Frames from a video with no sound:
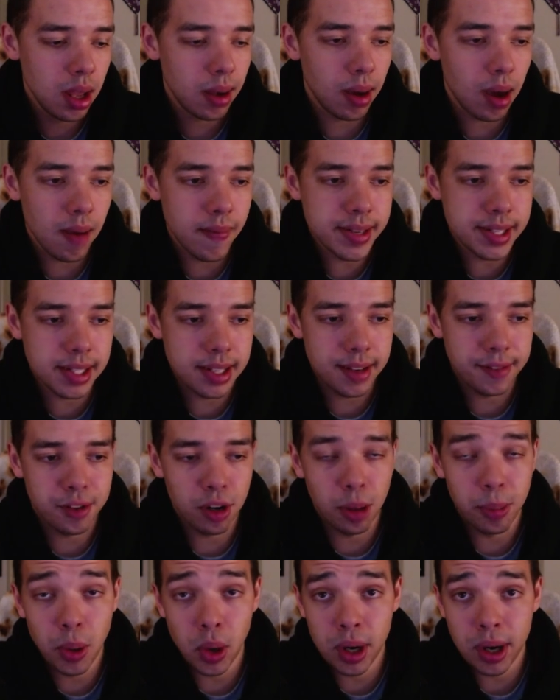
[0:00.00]
obviously if your
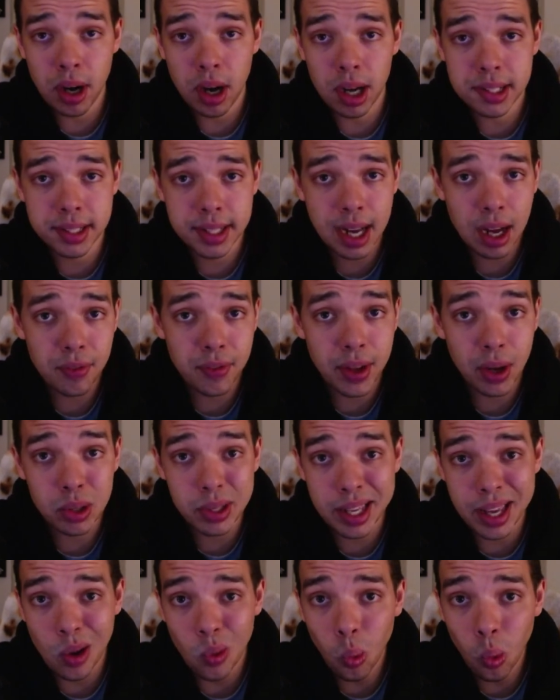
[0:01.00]
opponent knocks it out, they only
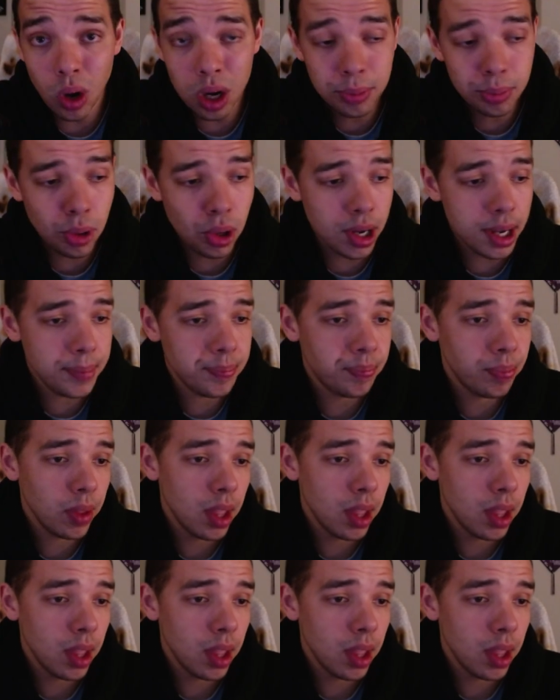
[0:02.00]
get 1 point.